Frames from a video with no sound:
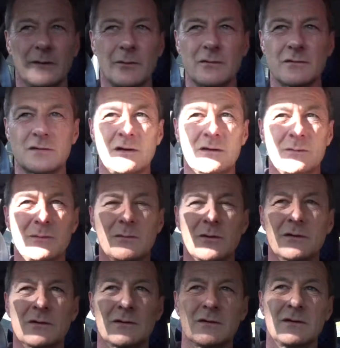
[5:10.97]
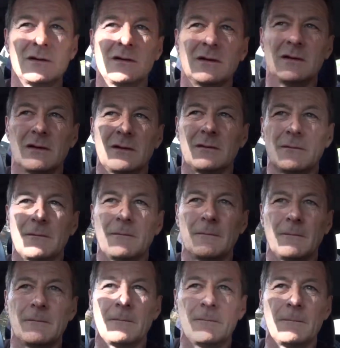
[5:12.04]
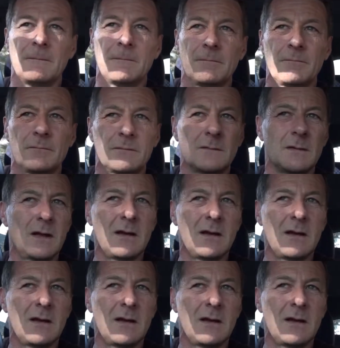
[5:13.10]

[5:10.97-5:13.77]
He won't charge me much. Like a mountain bike?